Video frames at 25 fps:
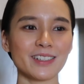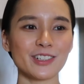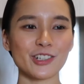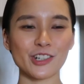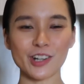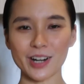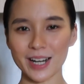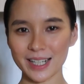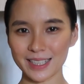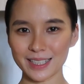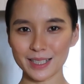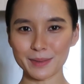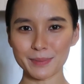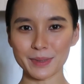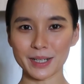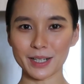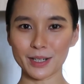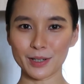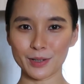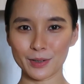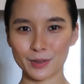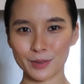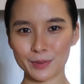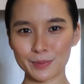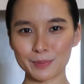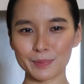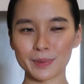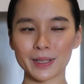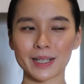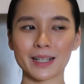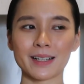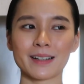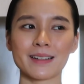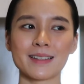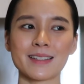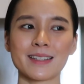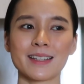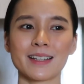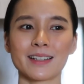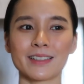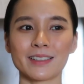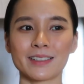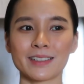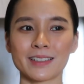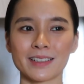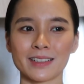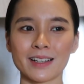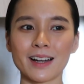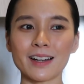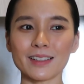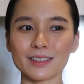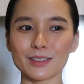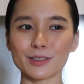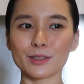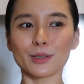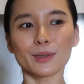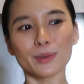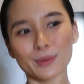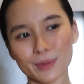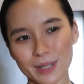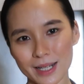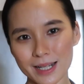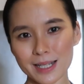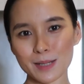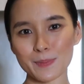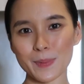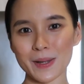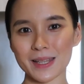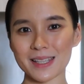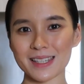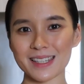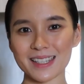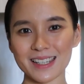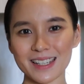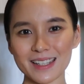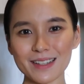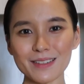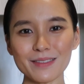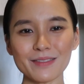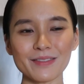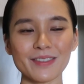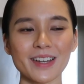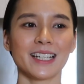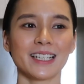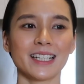try them at home because they're not too expensive.